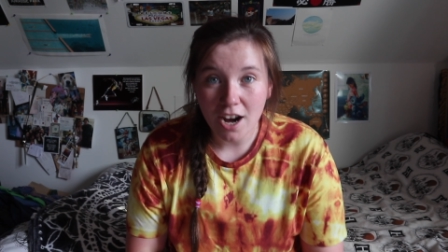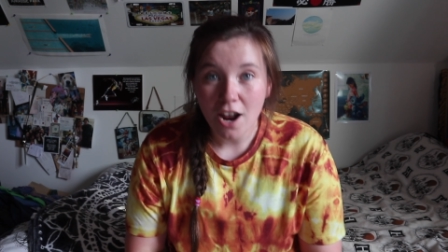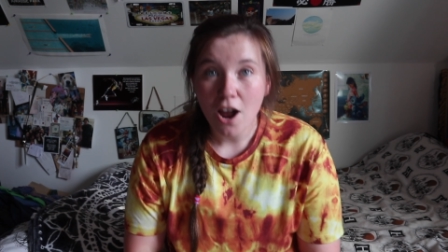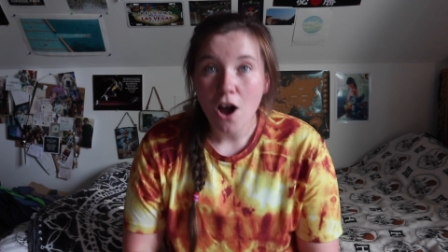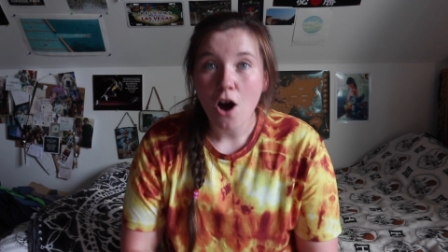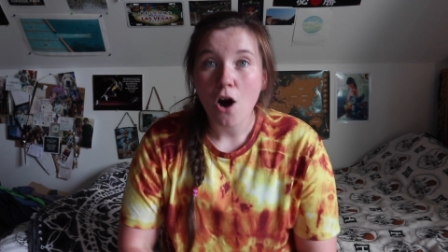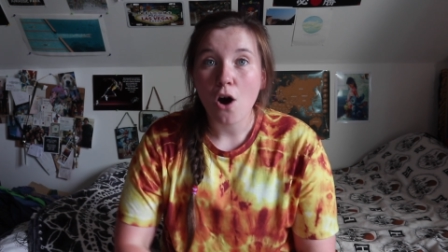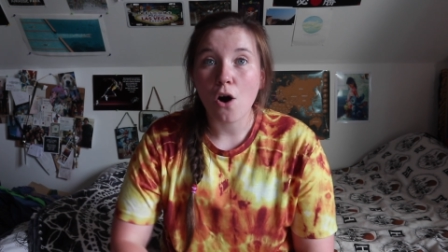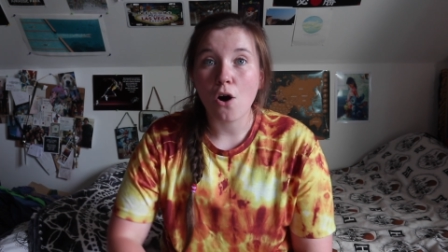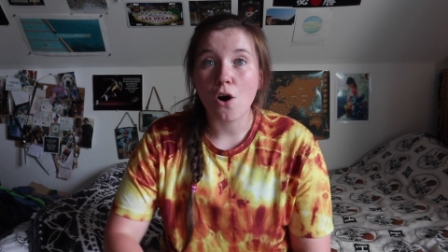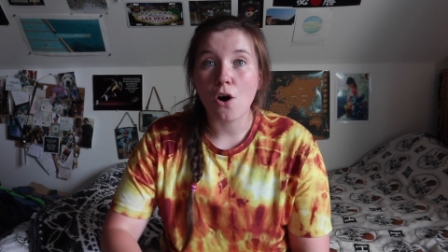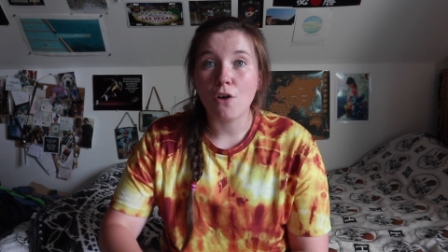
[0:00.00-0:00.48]

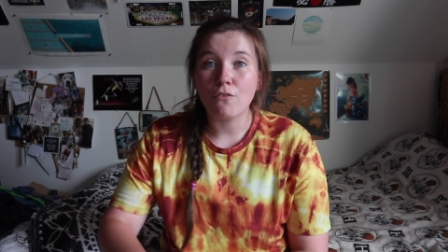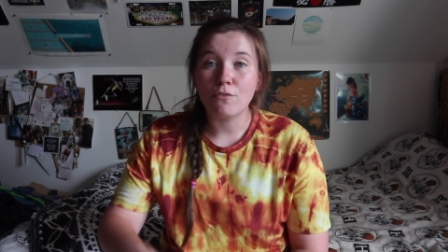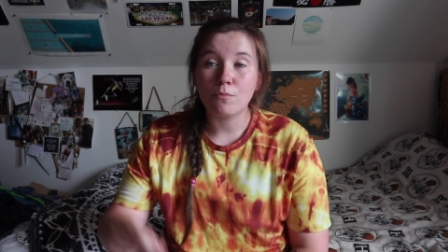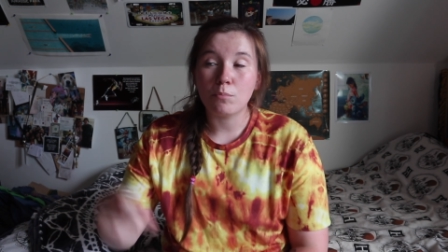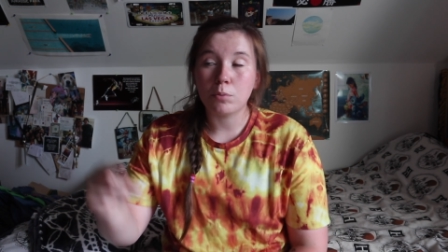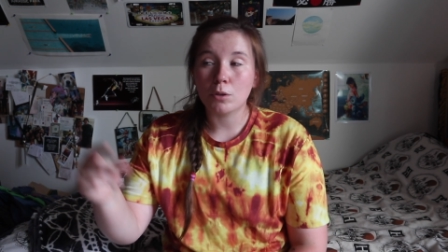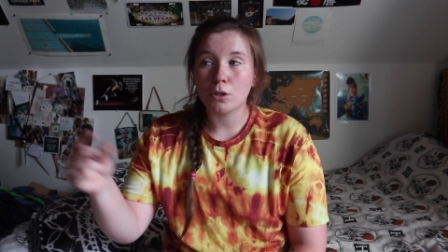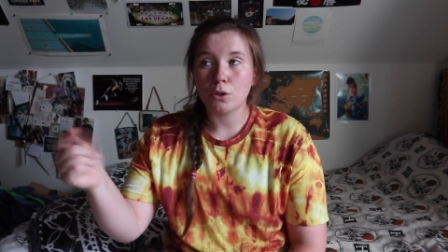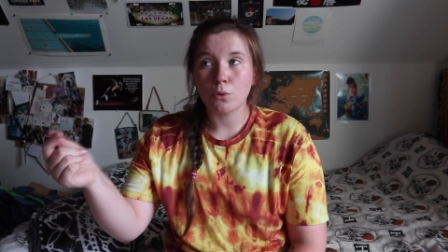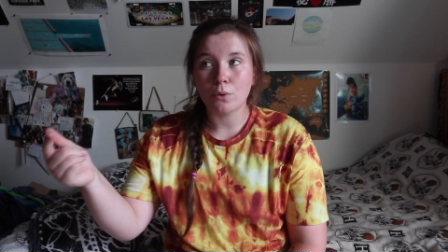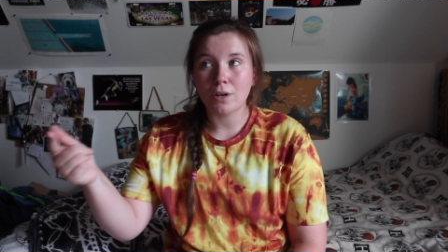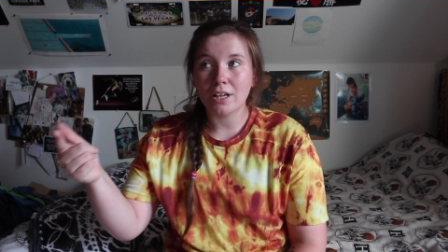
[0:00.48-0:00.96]
of
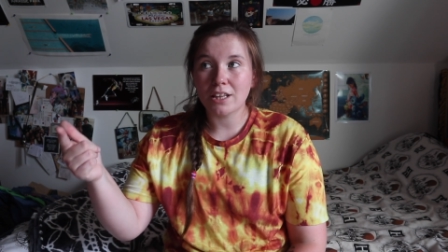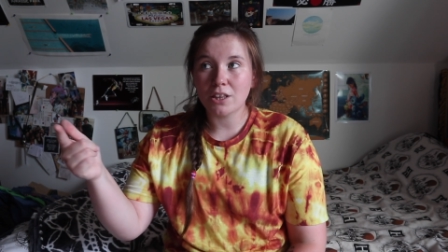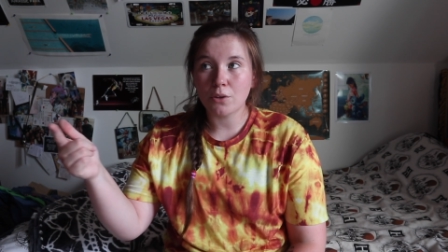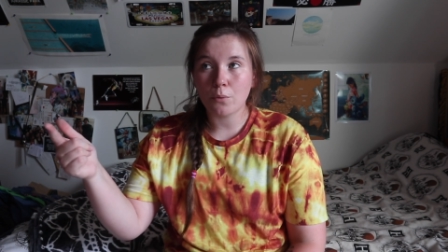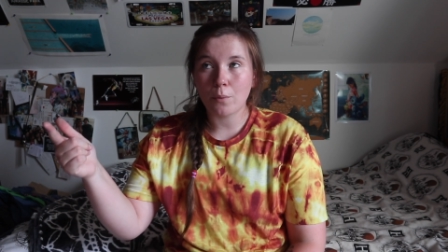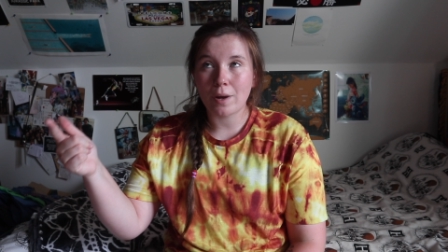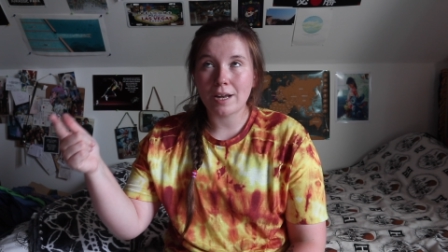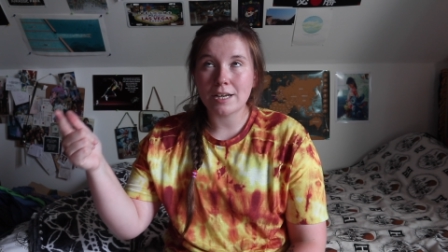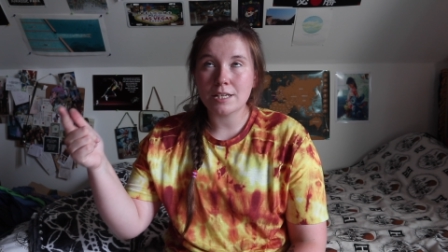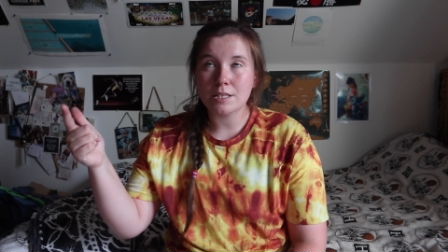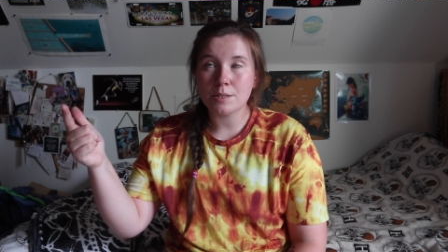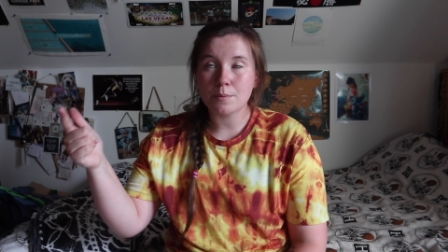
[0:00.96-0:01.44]
Blown in the
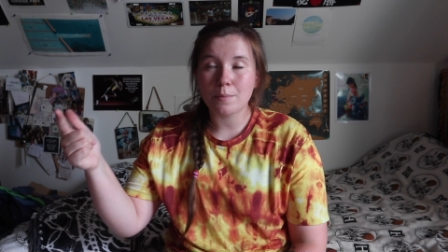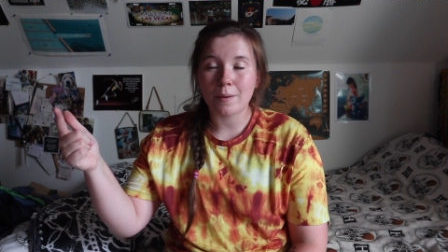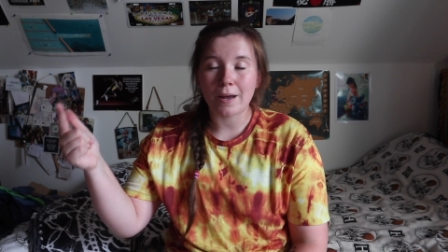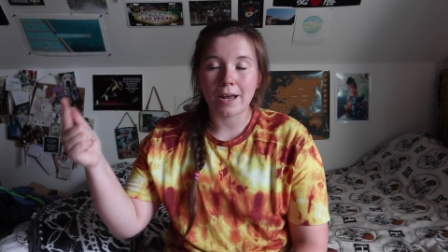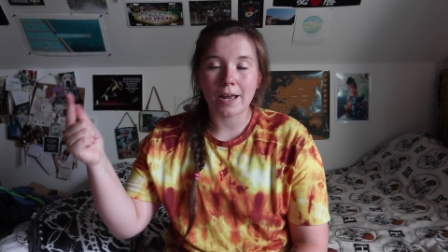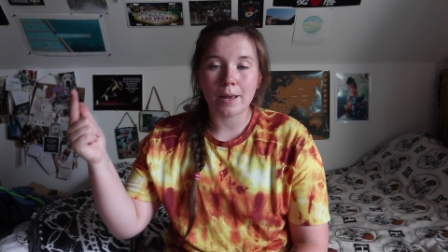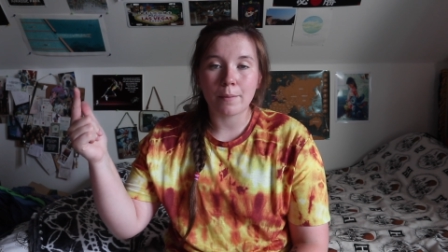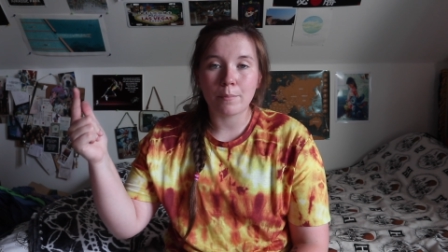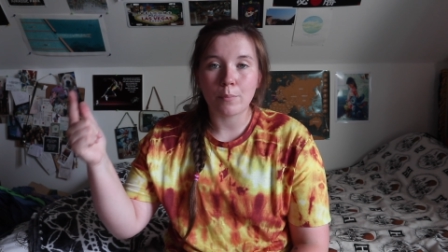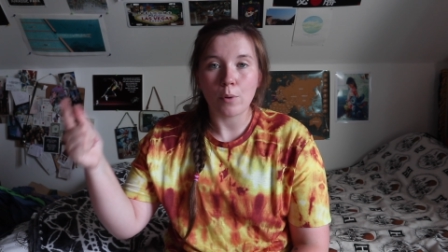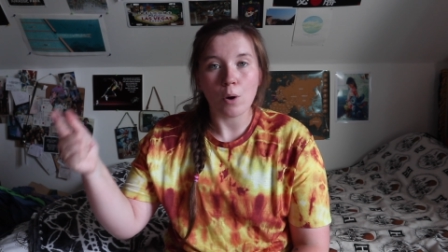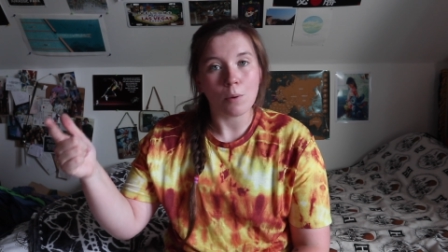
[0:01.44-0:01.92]
Wind by
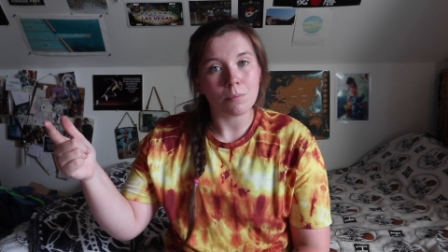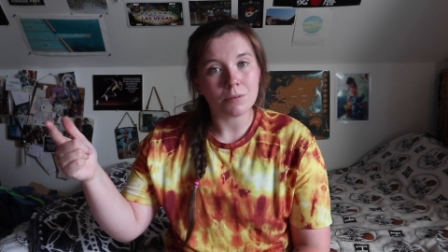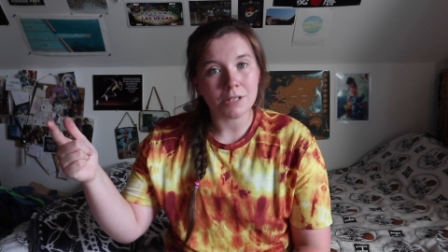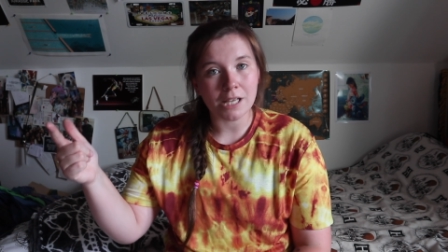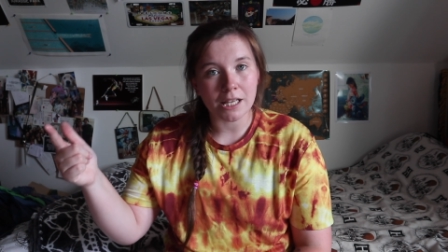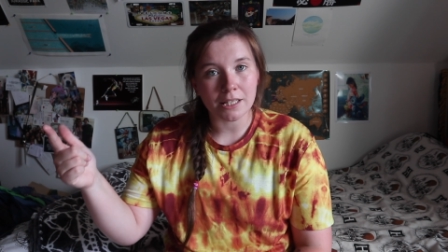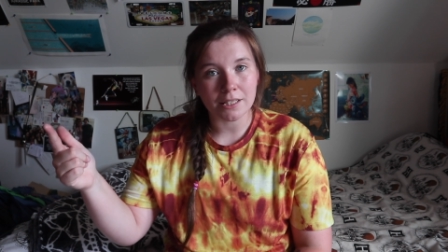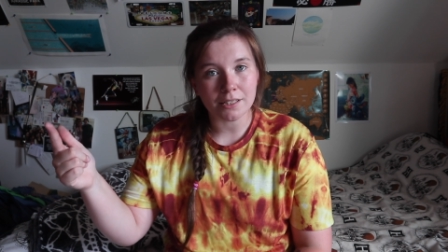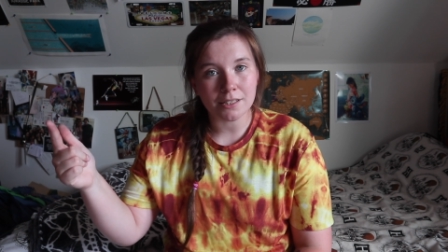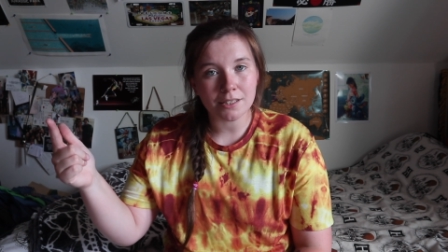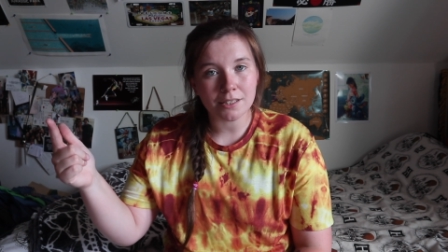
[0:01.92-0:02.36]
Bob Dylan,